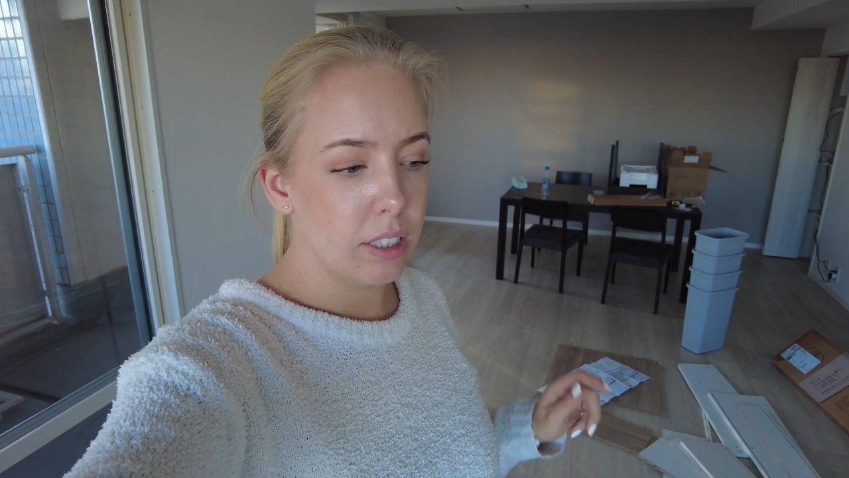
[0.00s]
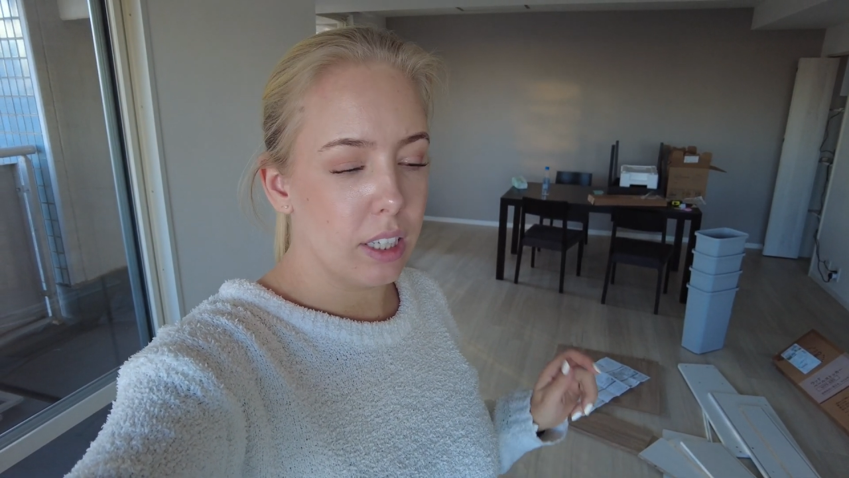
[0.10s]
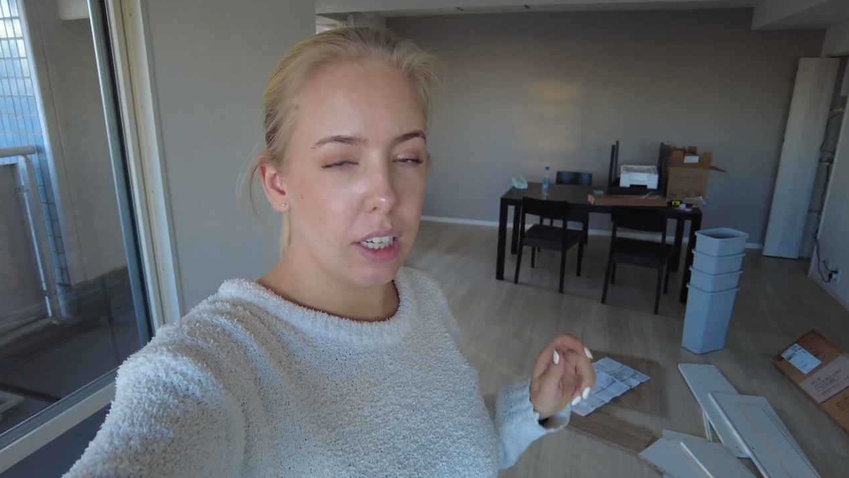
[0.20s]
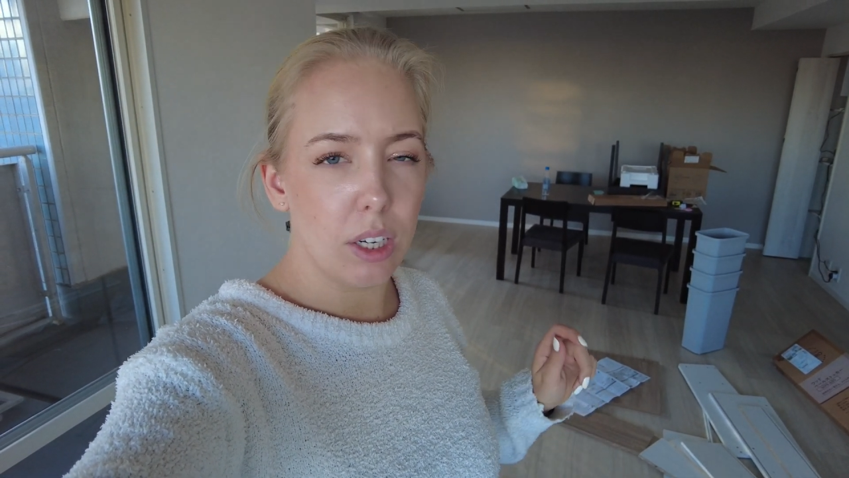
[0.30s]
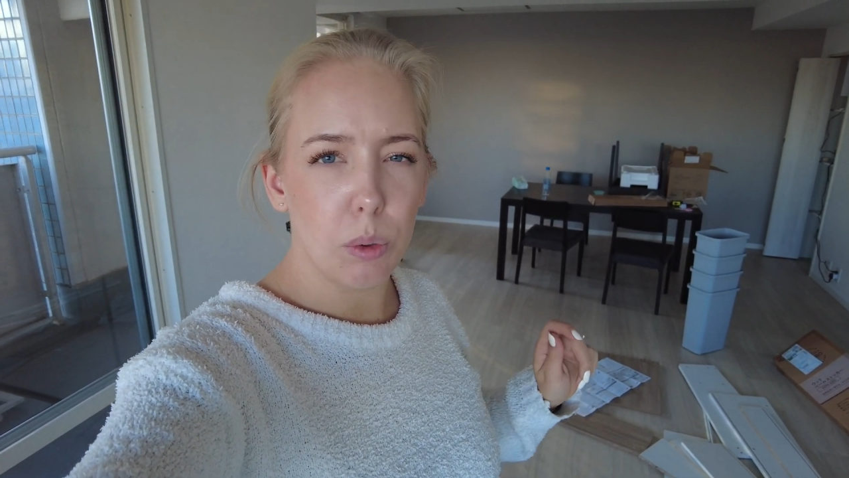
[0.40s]

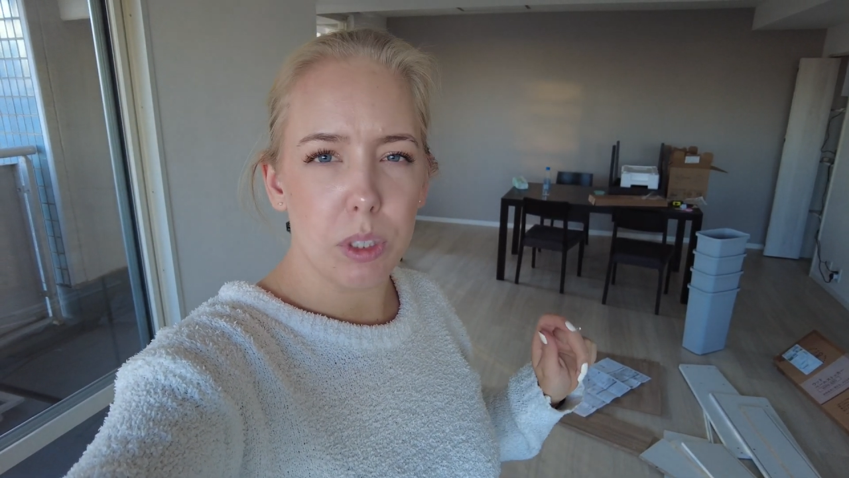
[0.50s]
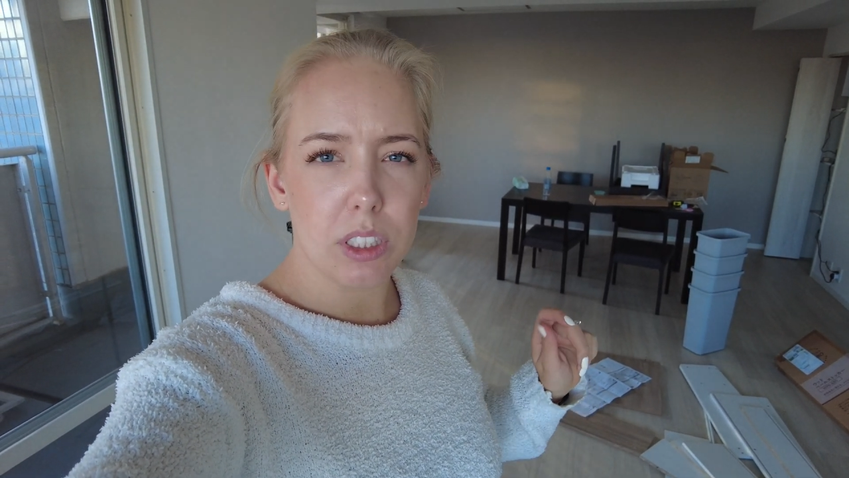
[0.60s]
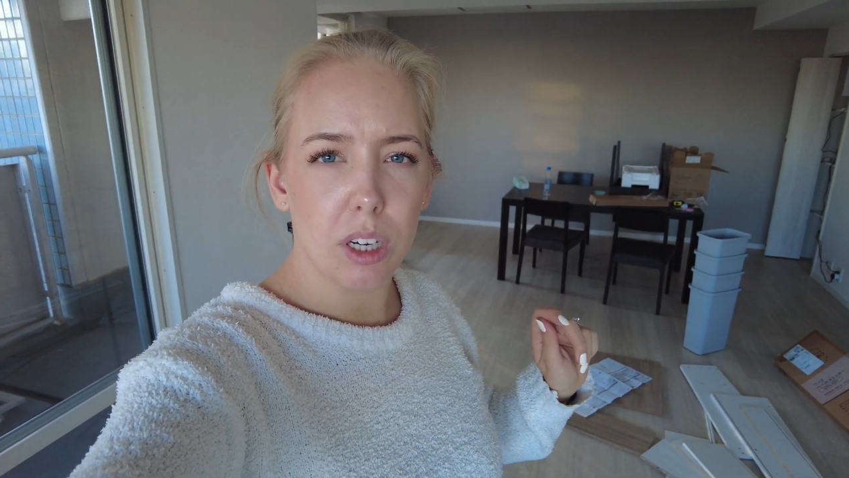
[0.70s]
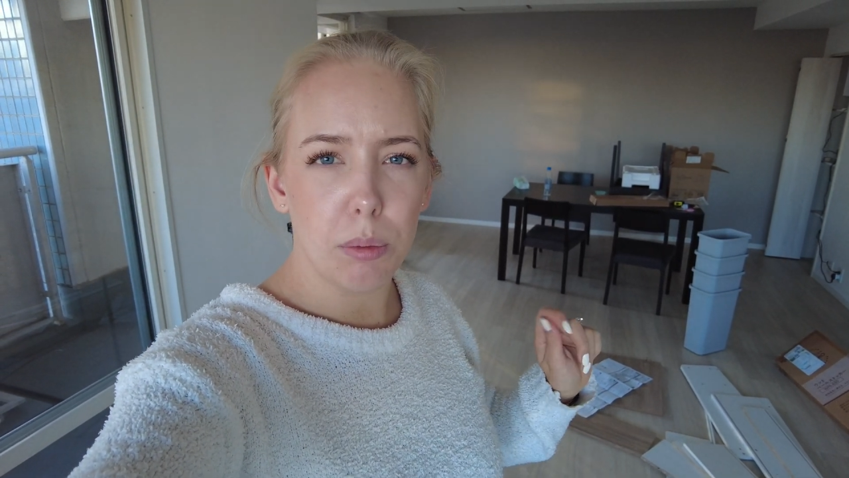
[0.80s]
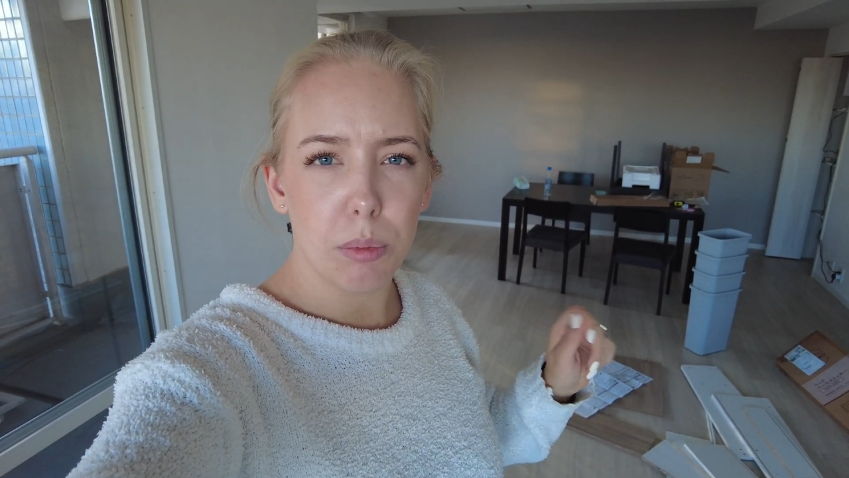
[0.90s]
they
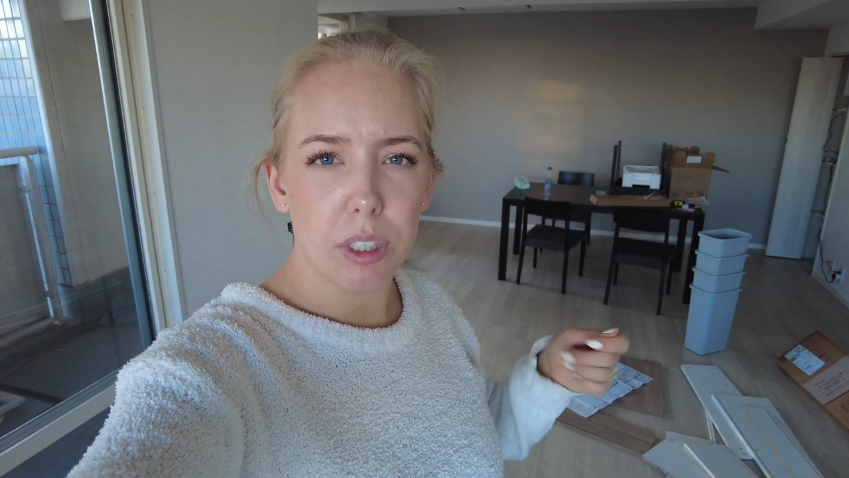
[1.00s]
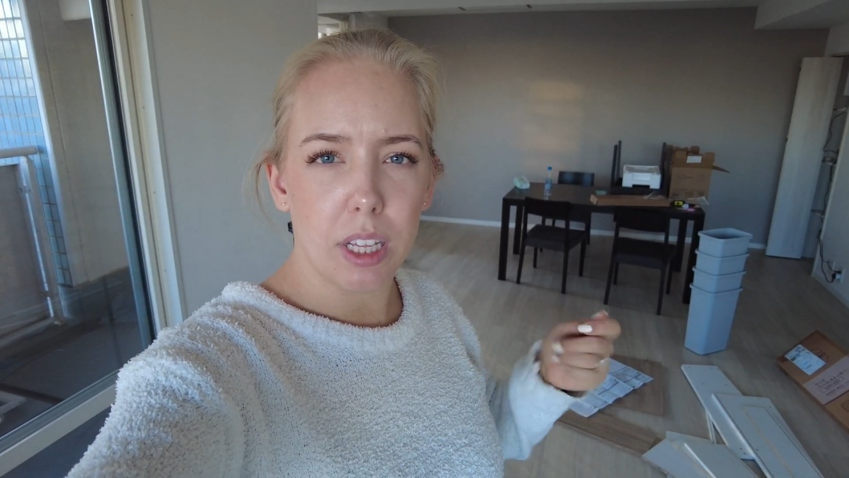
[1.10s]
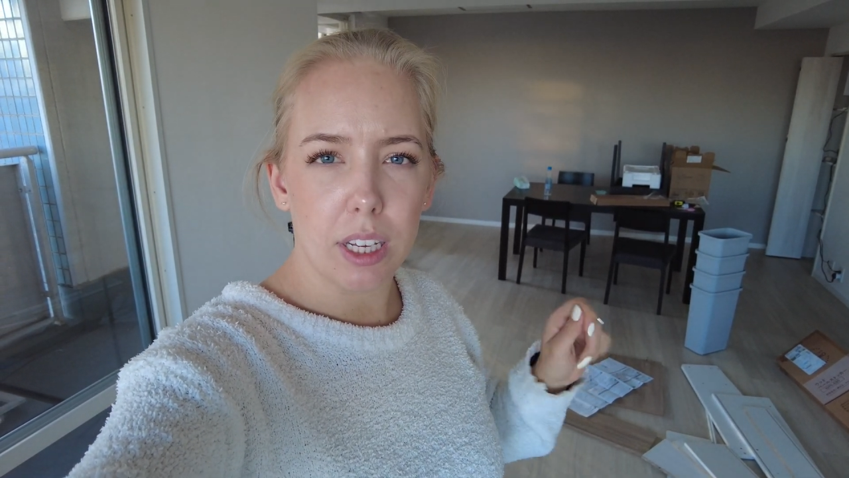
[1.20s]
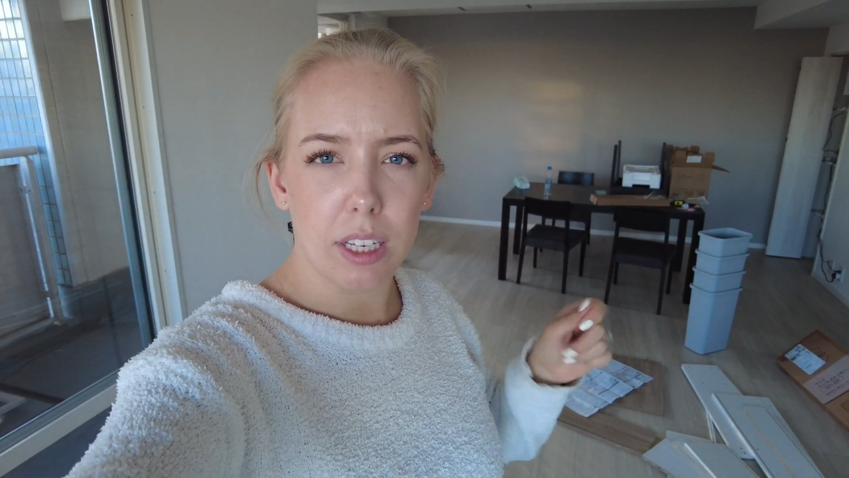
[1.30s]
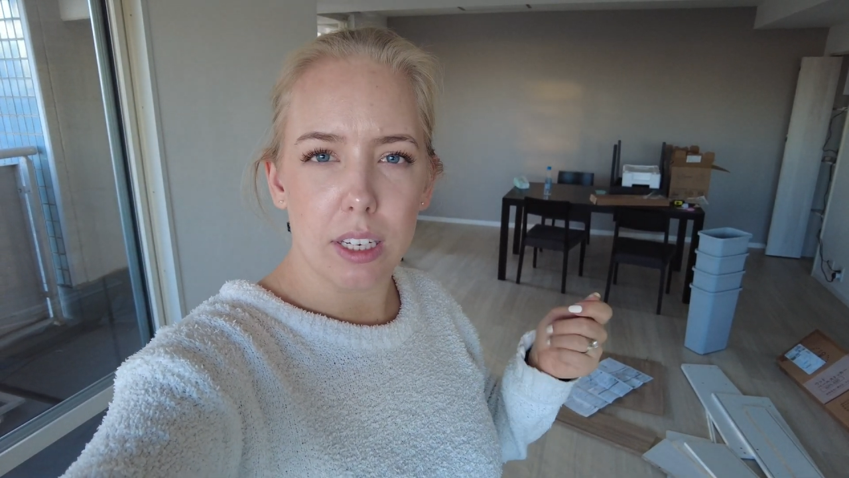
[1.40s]
always come with like a